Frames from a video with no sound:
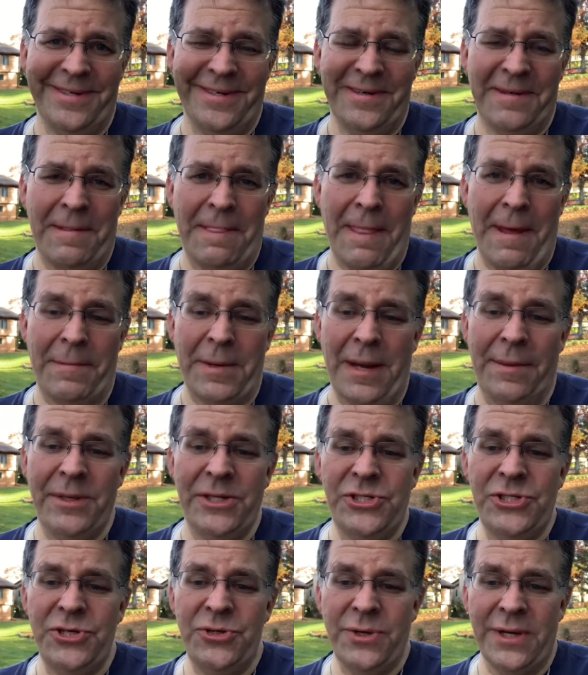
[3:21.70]
I'm coming
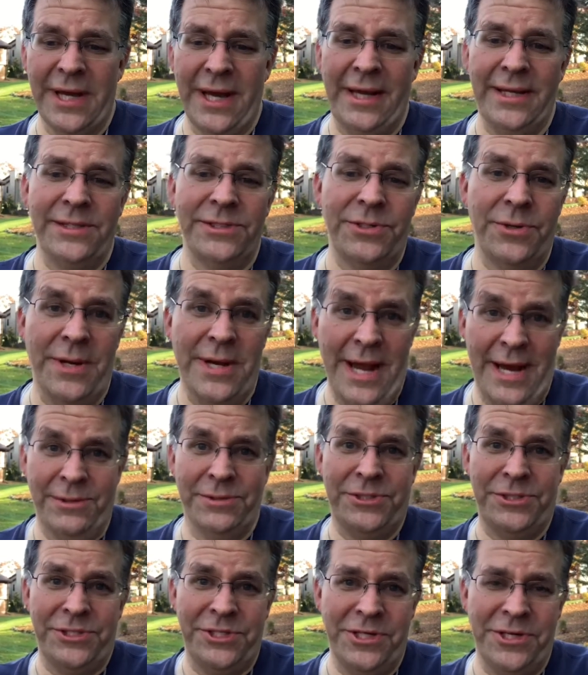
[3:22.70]
to you again to announce
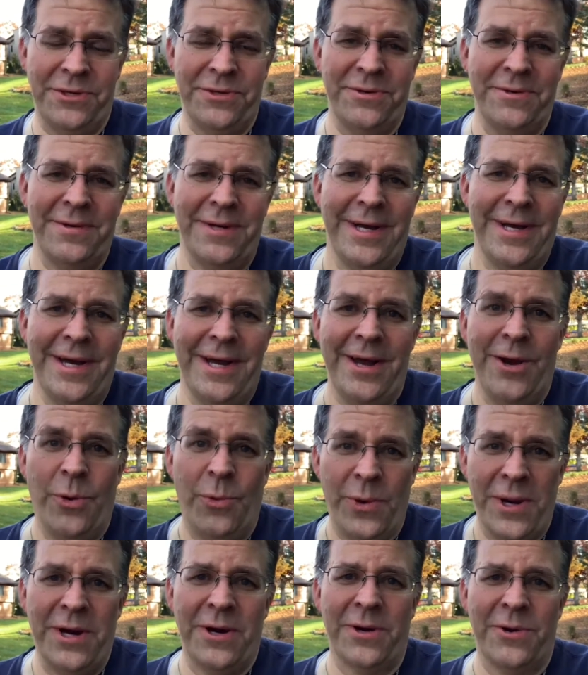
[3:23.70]
to you we
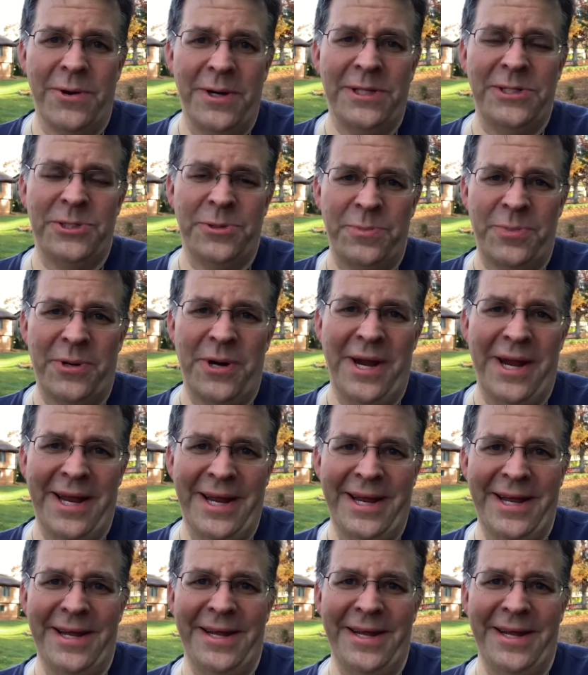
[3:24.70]
are going to pray